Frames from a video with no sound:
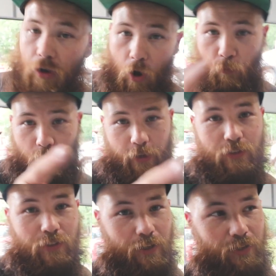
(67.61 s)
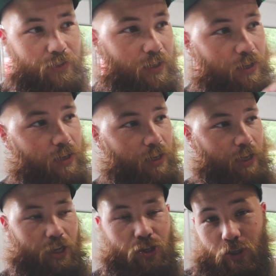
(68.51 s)
Hopefully it says
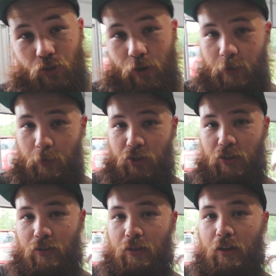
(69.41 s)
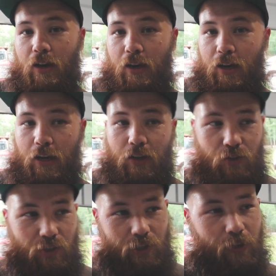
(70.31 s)
engine and transmission in
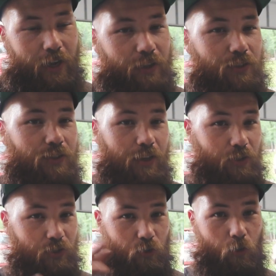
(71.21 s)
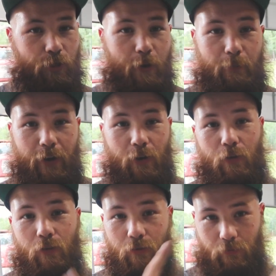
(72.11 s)
the CRX, and there's a cool
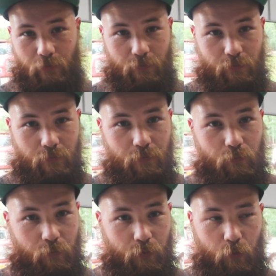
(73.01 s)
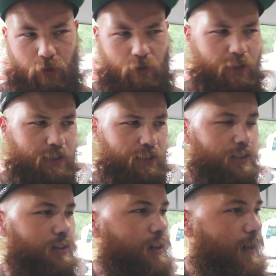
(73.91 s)
thumbnail for when you clicked it.
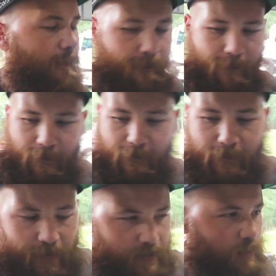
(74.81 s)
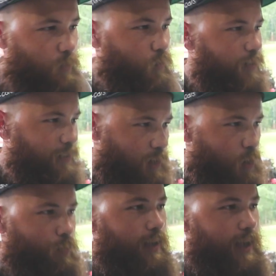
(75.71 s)
I really
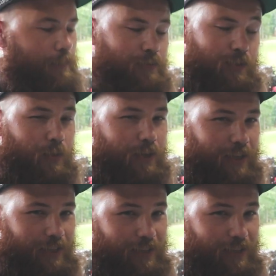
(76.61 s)
hope that happens this weekend.